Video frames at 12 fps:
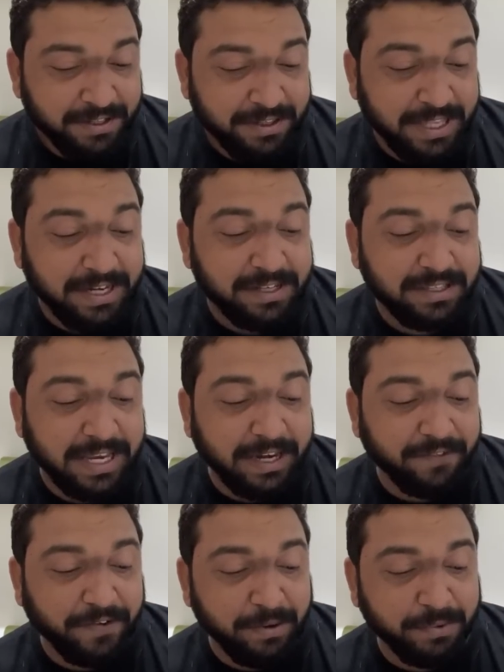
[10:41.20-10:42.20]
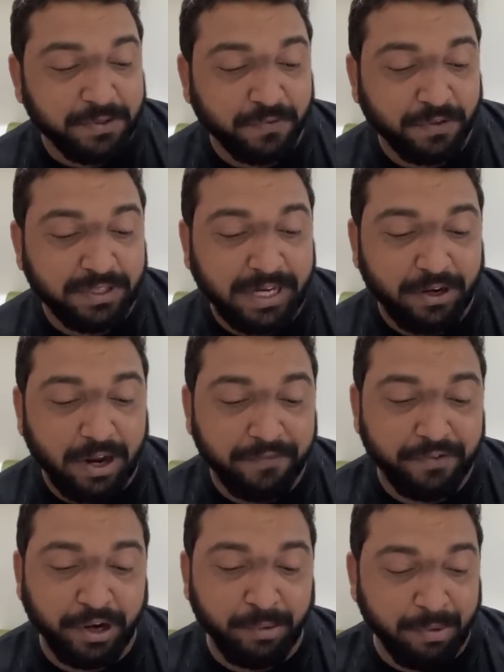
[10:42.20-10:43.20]
Then second famous work that you have
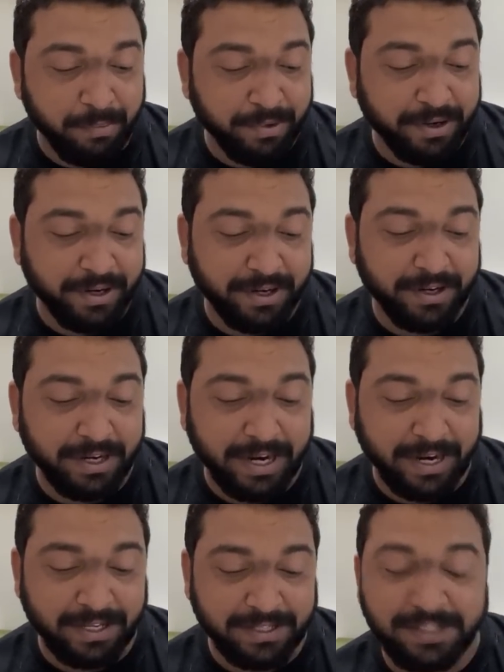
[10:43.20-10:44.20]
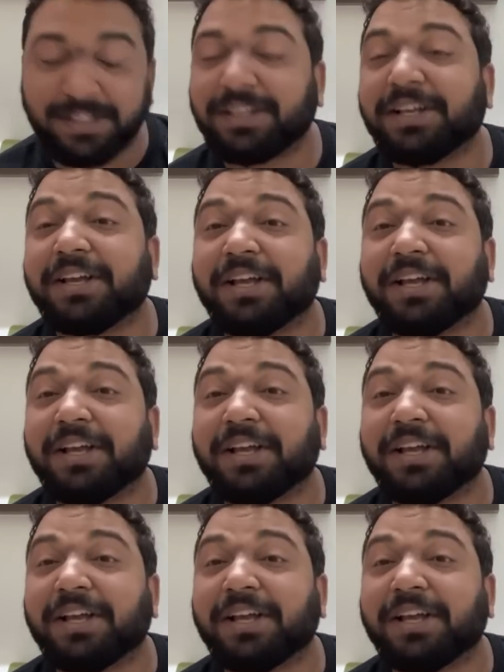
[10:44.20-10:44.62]
to remember here is